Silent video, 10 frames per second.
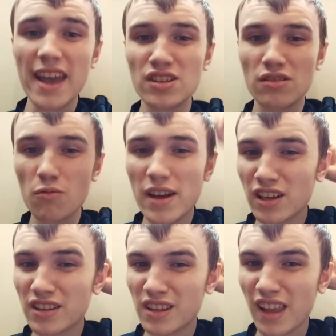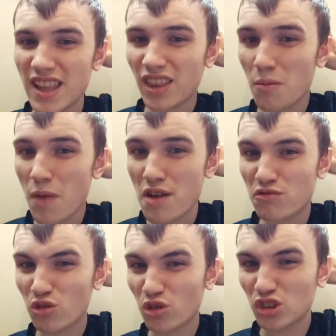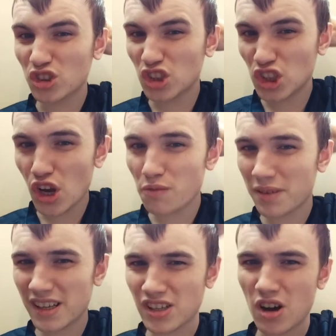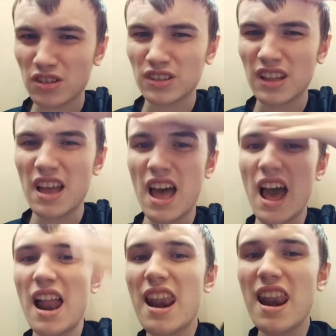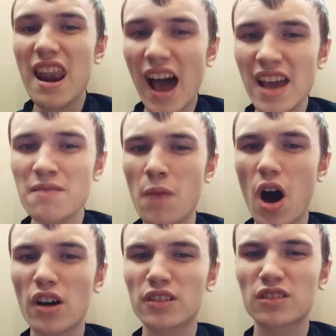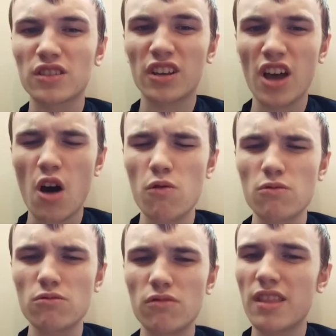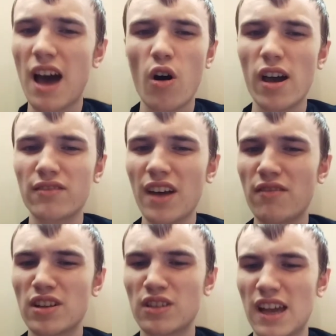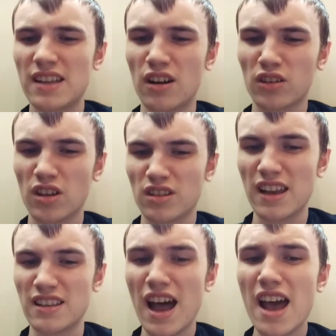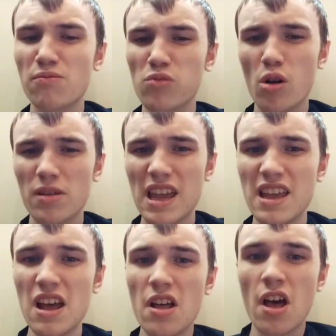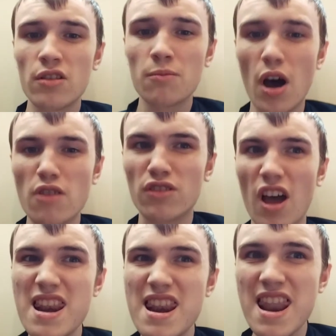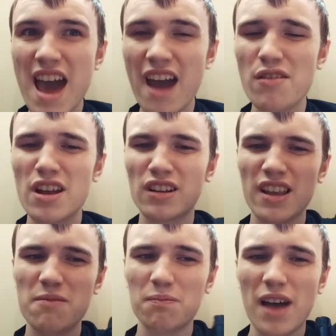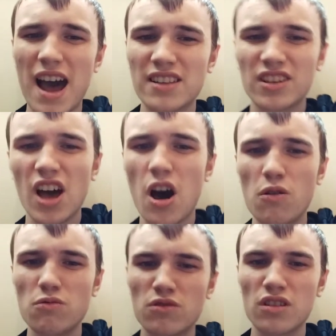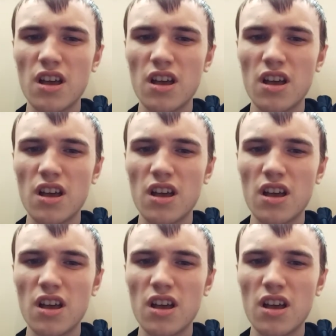we can see the most stupid-ass, lame-ass goal that I have ever seen us concede. That is probably the most hilariously bad goals